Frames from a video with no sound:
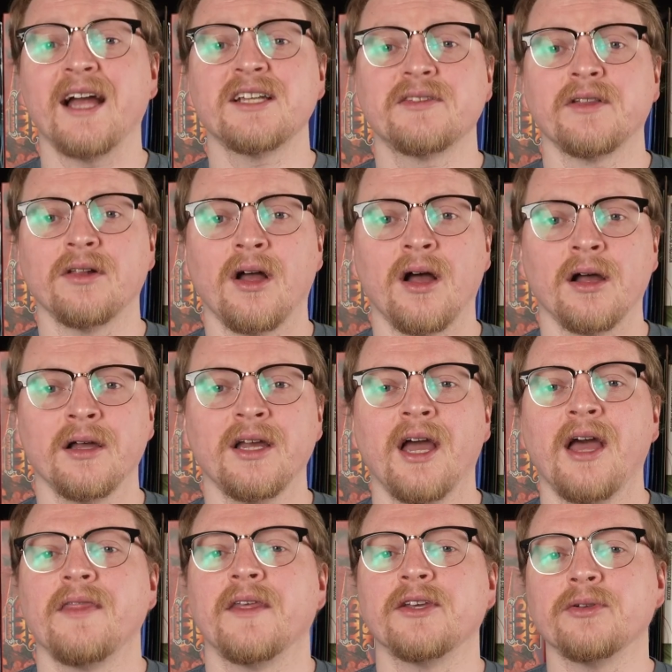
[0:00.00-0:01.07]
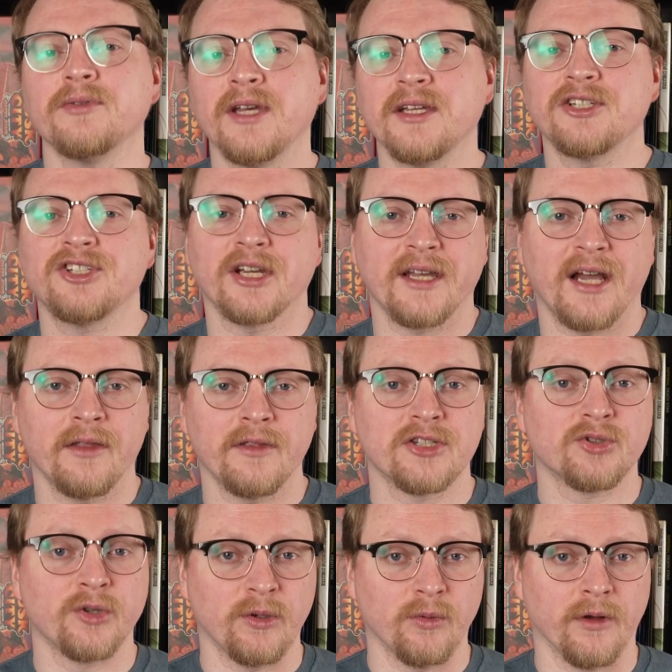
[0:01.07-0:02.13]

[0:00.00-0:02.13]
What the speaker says: edge of the law, then you need to check out Street